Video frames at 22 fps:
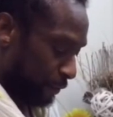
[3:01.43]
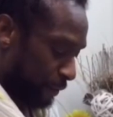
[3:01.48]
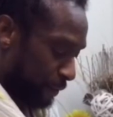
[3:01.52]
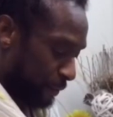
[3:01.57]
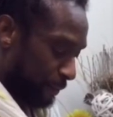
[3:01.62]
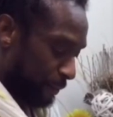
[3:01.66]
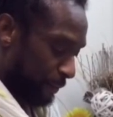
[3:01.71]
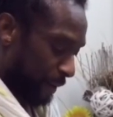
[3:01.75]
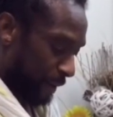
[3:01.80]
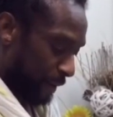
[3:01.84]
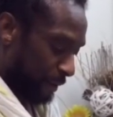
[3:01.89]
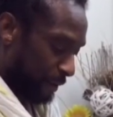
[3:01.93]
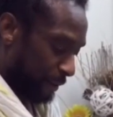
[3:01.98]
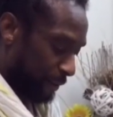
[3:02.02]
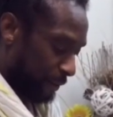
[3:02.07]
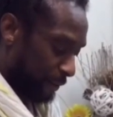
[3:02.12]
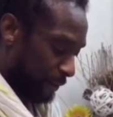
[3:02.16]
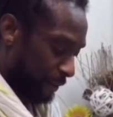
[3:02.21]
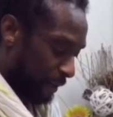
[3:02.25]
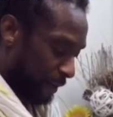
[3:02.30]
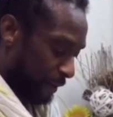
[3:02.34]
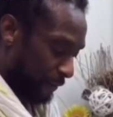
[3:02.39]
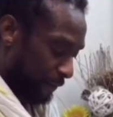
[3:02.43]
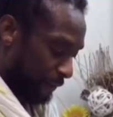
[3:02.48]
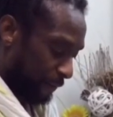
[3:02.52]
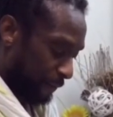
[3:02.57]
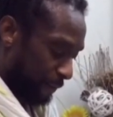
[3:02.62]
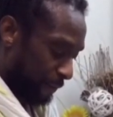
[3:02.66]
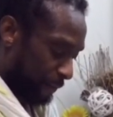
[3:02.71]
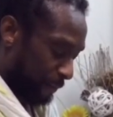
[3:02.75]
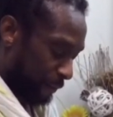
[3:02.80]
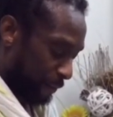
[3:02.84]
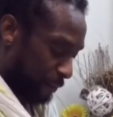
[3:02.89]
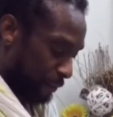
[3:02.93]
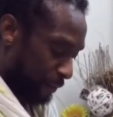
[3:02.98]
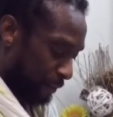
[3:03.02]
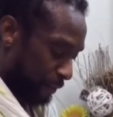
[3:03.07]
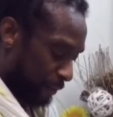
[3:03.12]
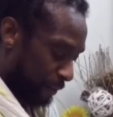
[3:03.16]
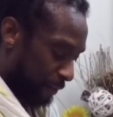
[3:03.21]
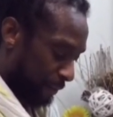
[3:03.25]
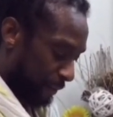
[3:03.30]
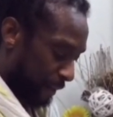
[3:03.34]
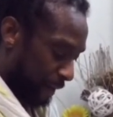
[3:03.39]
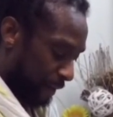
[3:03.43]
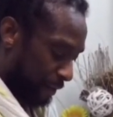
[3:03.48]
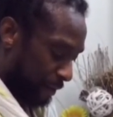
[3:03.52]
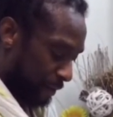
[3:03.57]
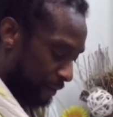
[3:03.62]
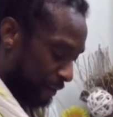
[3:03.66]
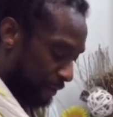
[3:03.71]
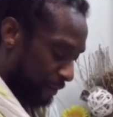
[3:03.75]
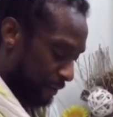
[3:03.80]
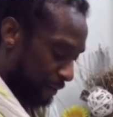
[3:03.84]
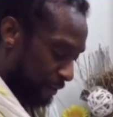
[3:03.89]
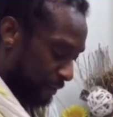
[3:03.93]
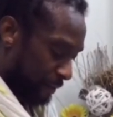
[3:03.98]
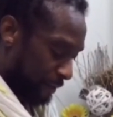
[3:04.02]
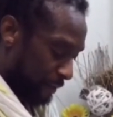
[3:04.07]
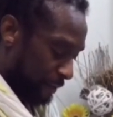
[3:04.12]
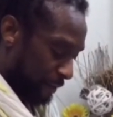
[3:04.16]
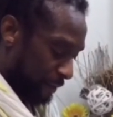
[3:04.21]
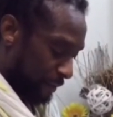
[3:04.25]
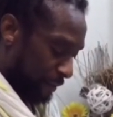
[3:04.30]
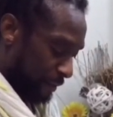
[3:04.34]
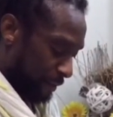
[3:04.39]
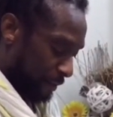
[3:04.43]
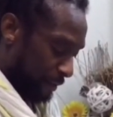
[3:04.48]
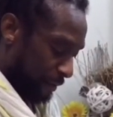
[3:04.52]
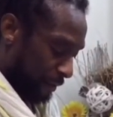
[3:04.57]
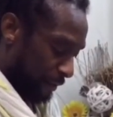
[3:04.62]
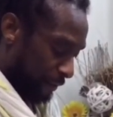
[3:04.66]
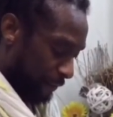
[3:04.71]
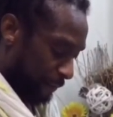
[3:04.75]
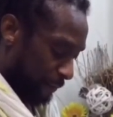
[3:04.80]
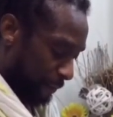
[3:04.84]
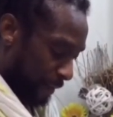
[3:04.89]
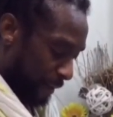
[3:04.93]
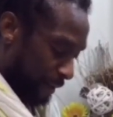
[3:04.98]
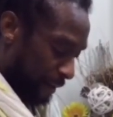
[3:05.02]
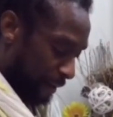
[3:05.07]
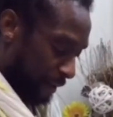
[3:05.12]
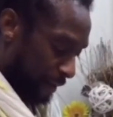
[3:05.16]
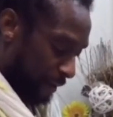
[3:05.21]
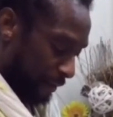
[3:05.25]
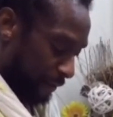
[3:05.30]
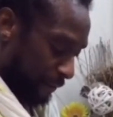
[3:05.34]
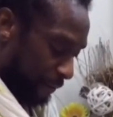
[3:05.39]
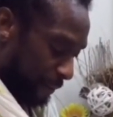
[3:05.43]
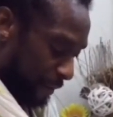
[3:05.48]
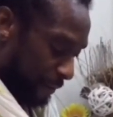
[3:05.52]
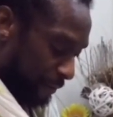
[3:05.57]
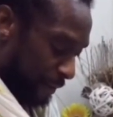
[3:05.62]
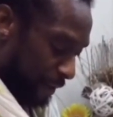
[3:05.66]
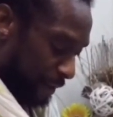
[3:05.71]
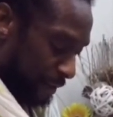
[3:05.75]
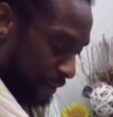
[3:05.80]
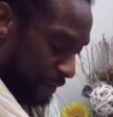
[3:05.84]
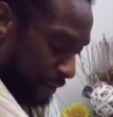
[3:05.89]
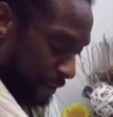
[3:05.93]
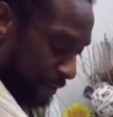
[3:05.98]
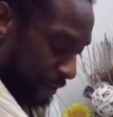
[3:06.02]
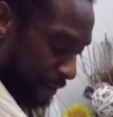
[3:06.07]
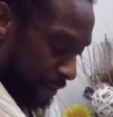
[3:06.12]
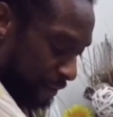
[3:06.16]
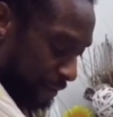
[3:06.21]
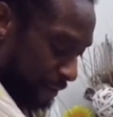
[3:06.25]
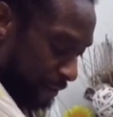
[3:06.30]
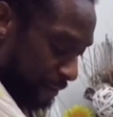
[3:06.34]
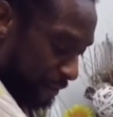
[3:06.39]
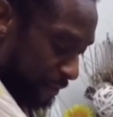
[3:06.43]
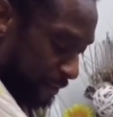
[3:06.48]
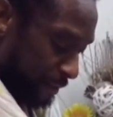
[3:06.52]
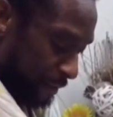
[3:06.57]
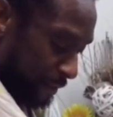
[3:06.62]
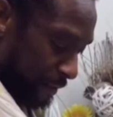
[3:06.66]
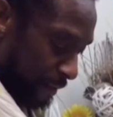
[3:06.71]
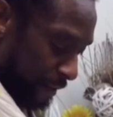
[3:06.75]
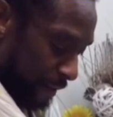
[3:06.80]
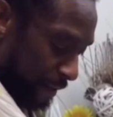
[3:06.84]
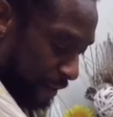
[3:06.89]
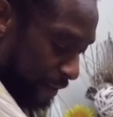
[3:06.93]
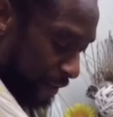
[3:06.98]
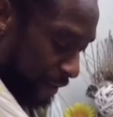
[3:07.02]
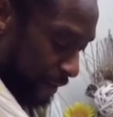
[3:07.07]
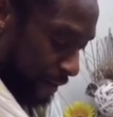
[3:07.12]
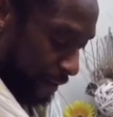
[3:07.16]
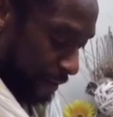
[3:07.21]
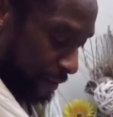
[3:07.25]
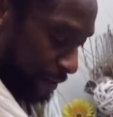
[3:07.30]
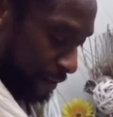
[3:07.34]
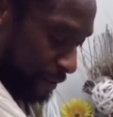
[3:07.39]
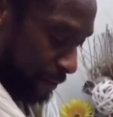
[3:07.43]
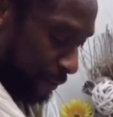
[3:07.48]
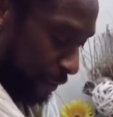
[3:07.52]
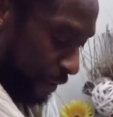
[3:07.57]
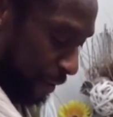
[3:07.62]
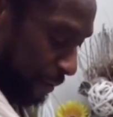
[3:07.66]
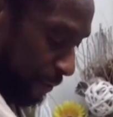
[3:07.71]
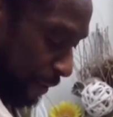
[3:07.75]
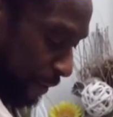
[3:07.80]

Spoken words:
will make do the remainder of my mix here. And again, it's a small